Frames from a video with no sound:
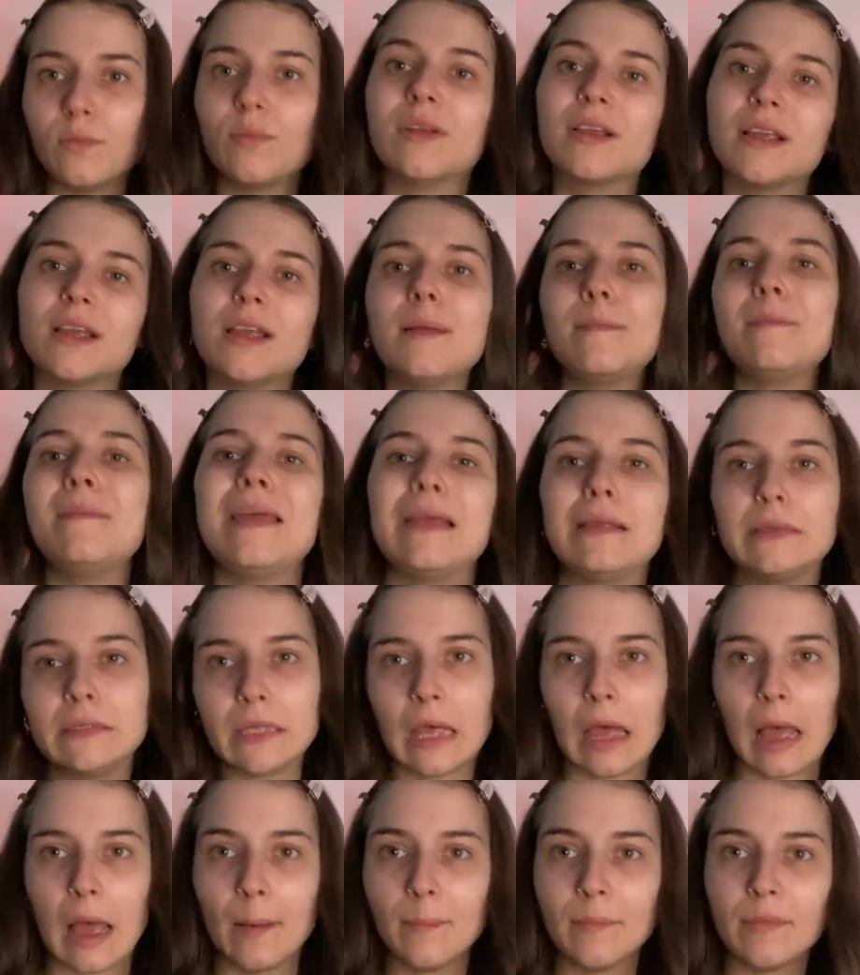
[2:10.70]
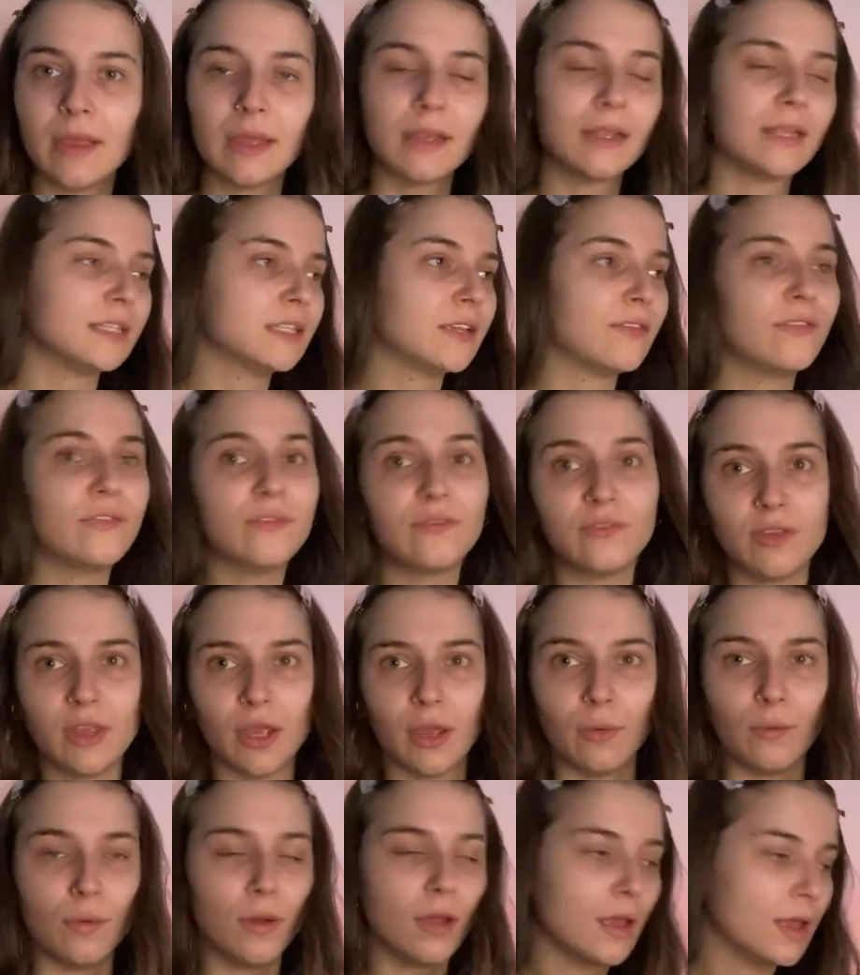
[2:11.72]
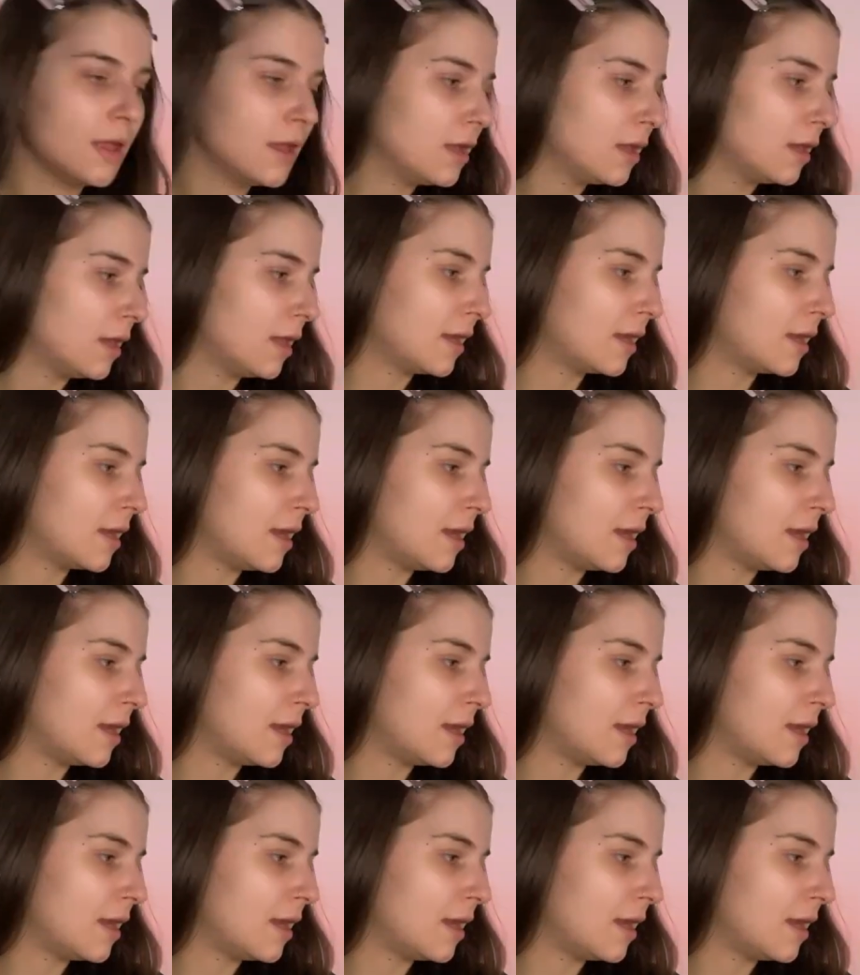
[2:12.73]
we're gonna mix that. Like, there's a few. Like,